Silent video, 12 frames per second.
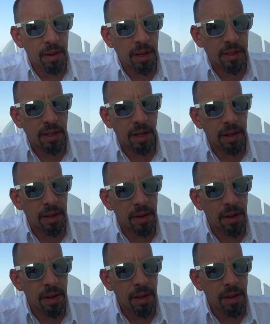I said,
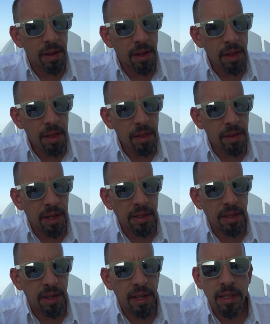
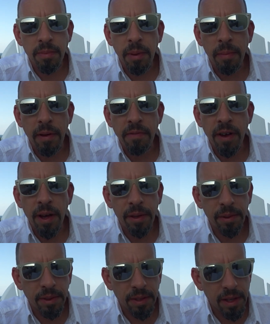"That's nice, but my
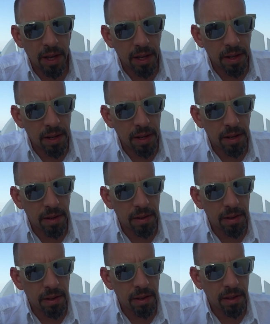father is dead."
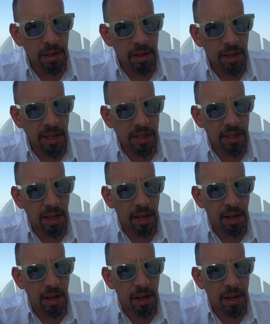He said,
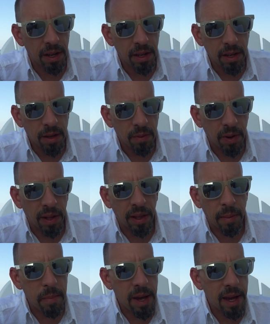"Well,
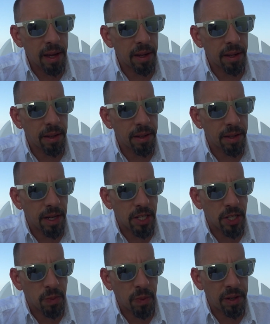I'm back, and I
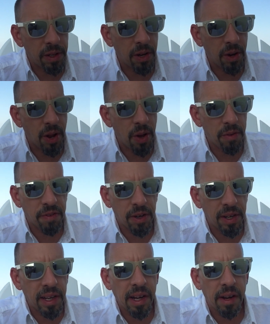just wanted you to know if you
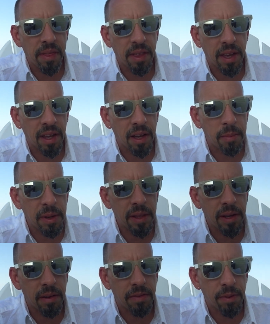need anything, I'll be
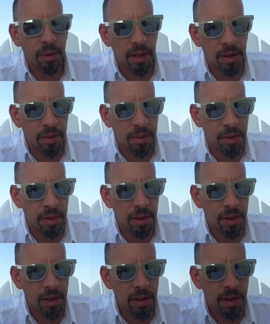there for you."
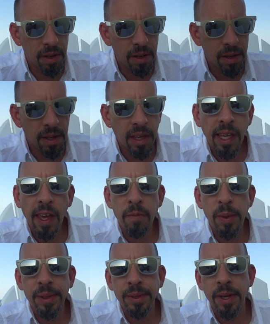He gave
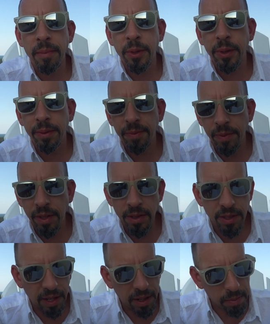me his number
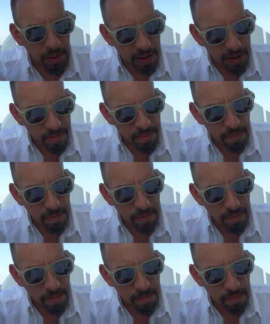and said goodbye.